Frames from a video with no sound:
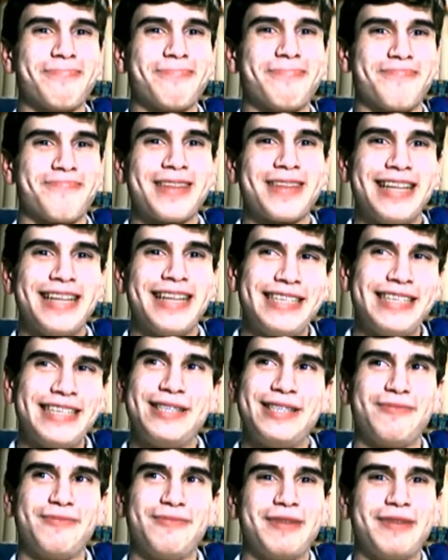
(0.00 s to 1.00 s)
At least
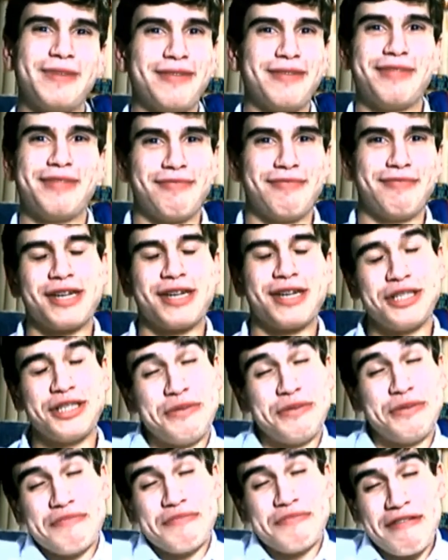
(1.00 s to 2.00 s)
I, have actually
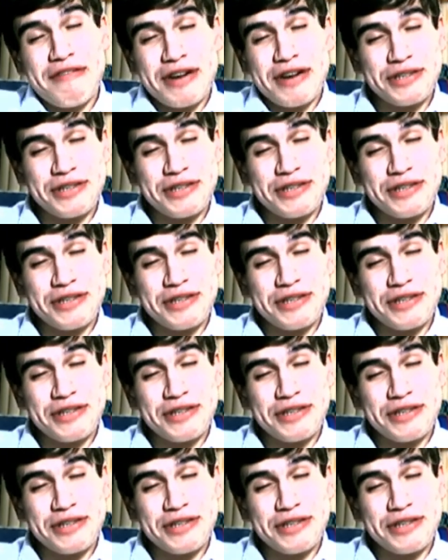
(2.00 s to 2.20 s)
I've actually